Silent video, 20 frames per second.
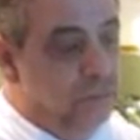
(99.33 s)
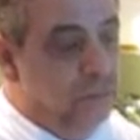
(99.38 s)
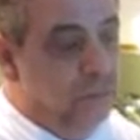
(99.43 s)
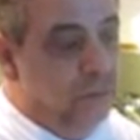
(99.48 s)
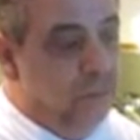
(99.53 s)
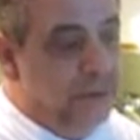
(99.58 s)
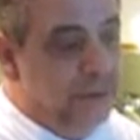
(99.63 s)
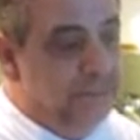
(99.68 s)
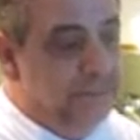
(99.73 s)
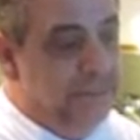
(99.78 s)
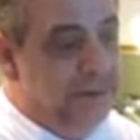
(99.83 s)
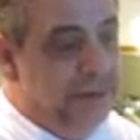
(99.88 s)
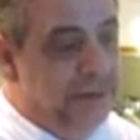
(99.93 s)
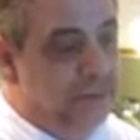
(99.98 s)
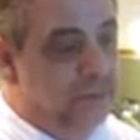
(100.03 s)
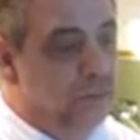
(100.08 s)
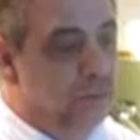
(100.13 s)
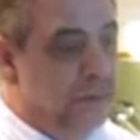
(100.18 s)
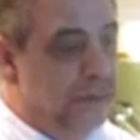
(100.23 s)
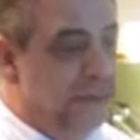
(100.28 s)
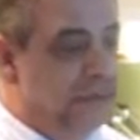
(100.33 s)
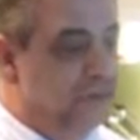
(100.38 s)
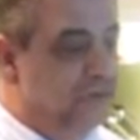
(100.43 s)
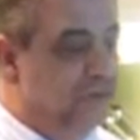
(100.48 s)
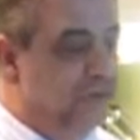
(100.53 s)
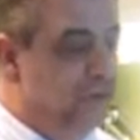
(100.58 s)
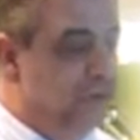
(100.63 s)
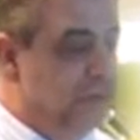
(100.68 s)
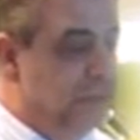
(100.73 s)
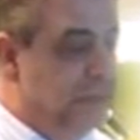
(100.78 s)
what a better way to
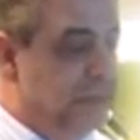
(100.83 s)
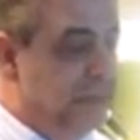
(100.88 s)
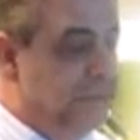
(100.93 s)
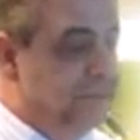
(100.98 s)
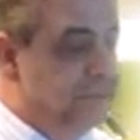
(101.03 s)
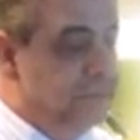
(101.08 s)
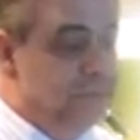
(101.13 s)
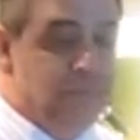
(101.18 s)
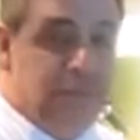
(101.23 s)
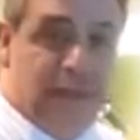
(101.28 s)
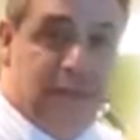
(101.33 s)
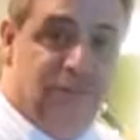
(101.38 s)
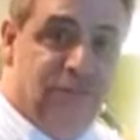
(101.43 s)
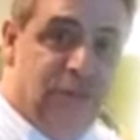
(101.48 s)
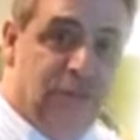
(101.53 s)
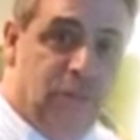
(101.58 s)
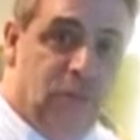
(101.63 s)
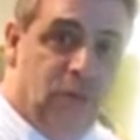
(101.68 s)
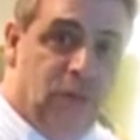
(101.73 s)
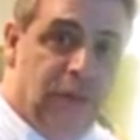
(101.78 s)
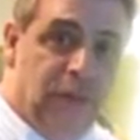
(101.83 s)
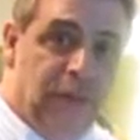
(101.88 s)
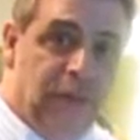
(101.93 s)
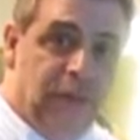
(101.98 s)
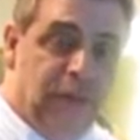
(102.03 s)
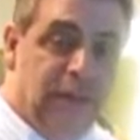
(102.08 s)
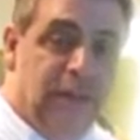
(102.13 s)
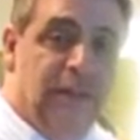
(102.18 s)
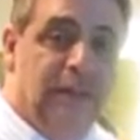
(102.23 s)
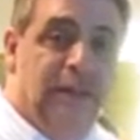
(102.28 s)
showcase in Pastamore
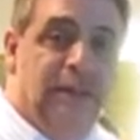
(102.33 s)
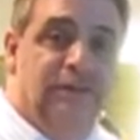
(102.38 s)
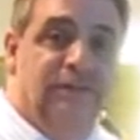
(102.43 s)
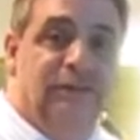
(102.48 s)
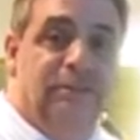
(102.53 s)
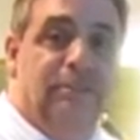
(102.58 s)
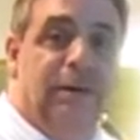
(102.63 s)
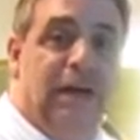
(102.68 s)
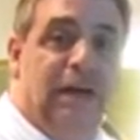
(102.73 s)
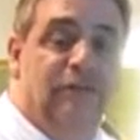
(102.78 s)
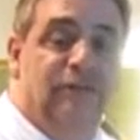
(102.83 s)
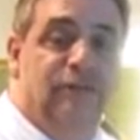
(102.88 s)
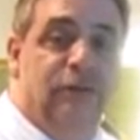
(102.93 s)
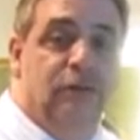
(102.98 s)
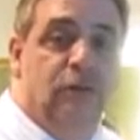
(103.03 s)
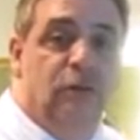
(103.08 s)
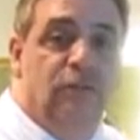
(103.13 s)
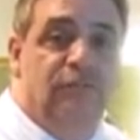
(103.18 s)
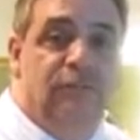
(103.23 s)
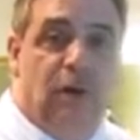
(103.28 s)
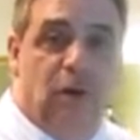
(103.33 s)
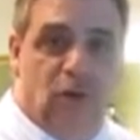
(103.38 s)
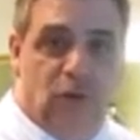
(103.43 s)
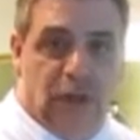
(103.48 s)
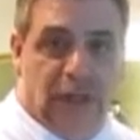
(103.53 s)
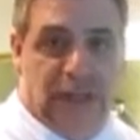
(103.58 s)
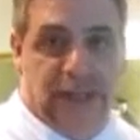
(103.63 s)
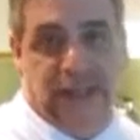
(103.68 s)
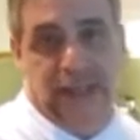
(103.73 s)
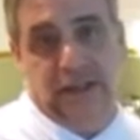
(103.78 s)
is the pasta con
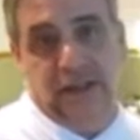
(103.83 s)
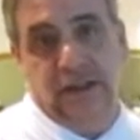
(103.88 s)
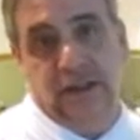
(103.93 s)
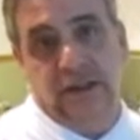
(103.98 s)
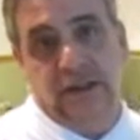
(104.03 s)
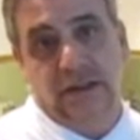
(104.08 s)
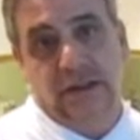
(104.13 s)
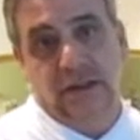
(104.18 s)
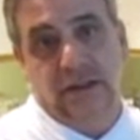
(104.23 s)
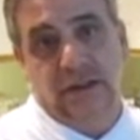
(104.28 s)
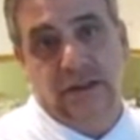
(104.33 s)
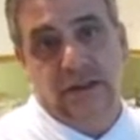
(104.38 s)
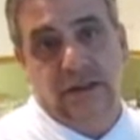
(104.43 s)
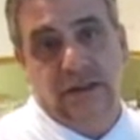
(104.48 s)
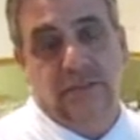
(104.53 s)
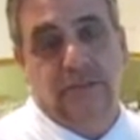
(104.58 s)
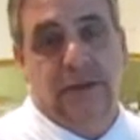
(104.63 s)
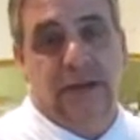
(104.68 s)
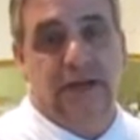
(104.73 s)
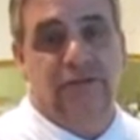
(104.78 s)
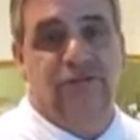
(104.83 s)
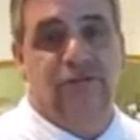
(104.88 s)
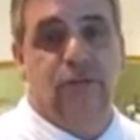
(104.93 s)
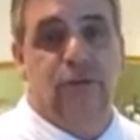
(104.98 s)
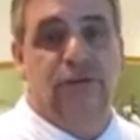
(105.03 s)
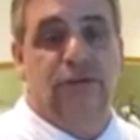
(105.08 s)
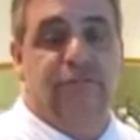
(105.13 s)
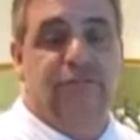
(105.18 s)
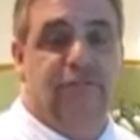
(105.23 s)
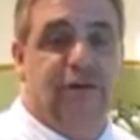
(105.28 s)
vongole, pasta
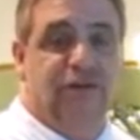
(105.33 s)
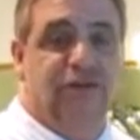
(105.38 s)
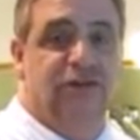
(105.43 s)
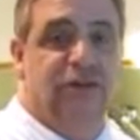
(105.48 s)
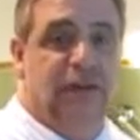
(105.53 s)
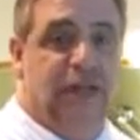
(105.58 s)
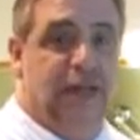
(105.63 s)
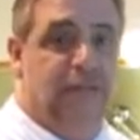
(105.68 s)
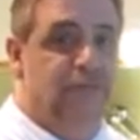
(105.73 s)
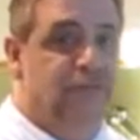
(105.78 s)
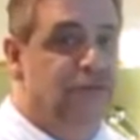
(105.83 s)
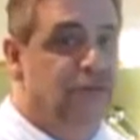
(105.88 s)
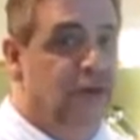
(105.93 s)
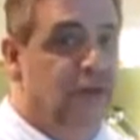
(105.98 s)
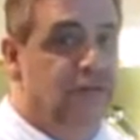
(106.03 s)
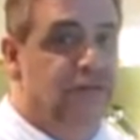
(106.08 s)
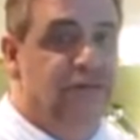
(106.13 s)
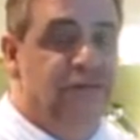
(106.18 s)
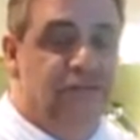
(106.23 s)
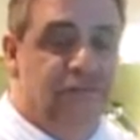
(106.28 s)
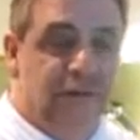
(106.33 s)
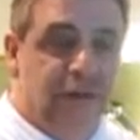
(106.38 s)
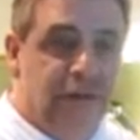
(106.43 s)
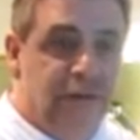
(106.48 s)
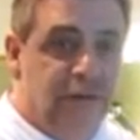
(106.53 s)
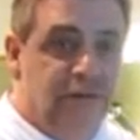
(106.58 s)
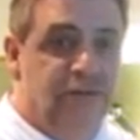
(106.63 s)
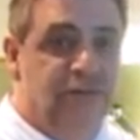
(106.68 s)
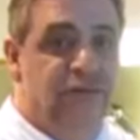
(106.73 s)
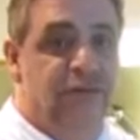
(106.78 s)
with a fresh clam sauce.
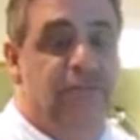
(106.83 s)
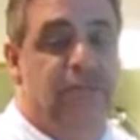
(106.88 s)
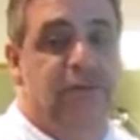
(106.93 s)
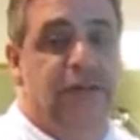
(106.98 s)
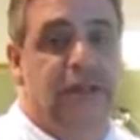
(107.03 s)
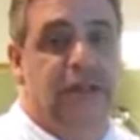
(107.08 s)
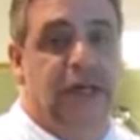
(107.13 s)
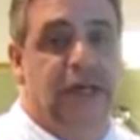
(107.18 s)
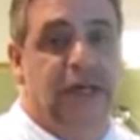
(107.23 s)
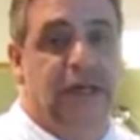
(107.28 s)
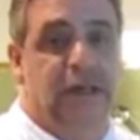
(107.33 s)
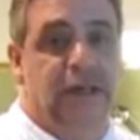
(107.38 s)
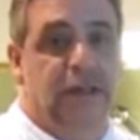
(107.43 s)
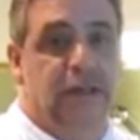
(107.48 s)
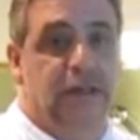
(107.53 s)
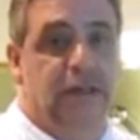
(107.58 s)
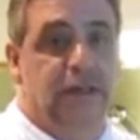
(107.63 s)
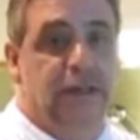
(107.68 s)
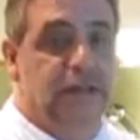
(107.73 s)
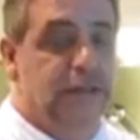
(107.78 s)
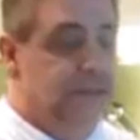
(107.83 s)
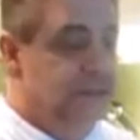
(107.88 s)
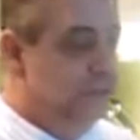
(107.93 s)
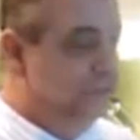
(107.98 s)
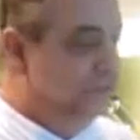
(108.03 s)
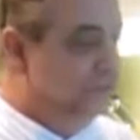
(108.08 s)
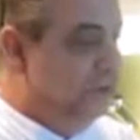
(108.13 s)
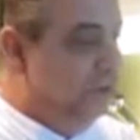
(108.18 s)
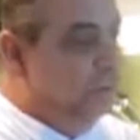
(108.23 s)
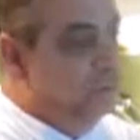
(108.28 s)
Very simply done.
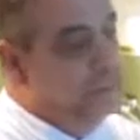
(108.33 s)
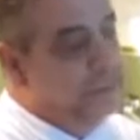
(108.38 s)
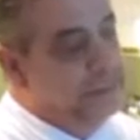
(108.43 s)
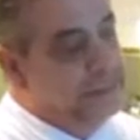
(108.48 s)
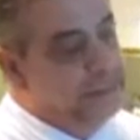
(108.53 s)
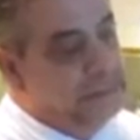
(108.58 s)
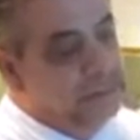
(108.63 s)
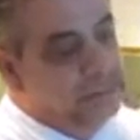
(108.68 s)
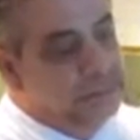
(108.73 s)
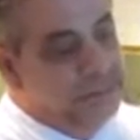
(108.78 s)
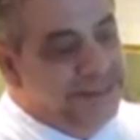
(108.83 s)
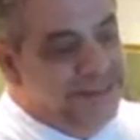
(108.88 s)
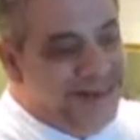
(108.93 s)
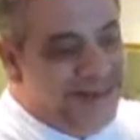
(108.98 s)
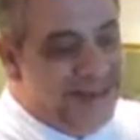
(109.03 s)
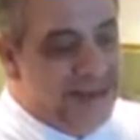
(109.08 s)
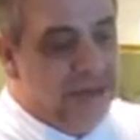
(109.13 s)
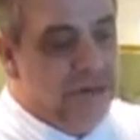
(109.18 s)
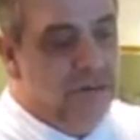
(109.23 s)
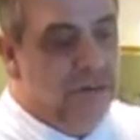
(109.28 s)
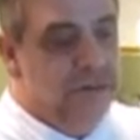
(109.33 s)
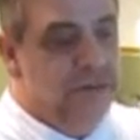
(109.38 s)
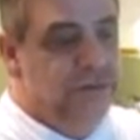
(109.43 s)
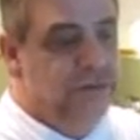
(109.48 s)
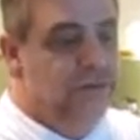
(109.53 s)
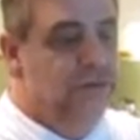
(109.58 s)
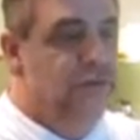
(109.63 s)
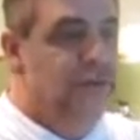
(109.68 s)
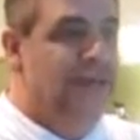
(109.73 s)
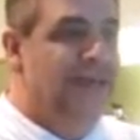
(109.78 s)
So, not going
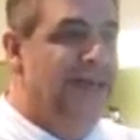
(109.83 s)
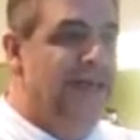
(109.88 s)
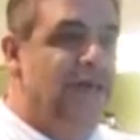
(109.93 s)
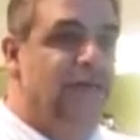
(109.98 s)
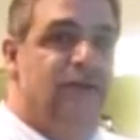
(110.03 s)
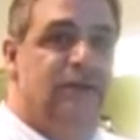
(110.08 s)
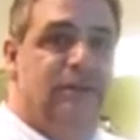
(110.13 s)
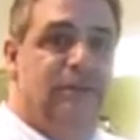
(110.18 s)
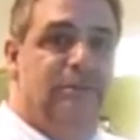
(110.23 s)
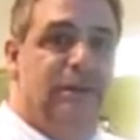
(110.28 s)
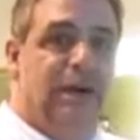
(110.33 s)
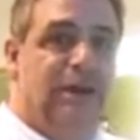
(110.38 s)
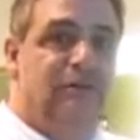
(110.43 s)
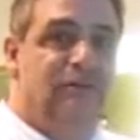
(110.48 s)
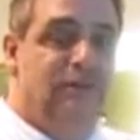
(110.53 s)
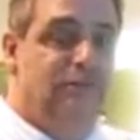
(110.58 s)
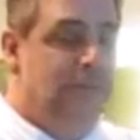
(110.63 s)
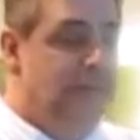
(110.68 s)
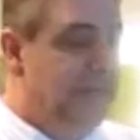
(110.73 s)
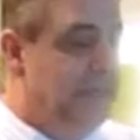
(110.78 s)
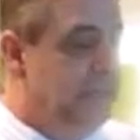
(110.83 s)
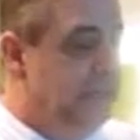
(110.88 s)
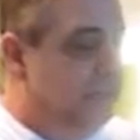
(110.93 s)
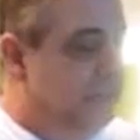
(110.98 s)
to get into the pasta making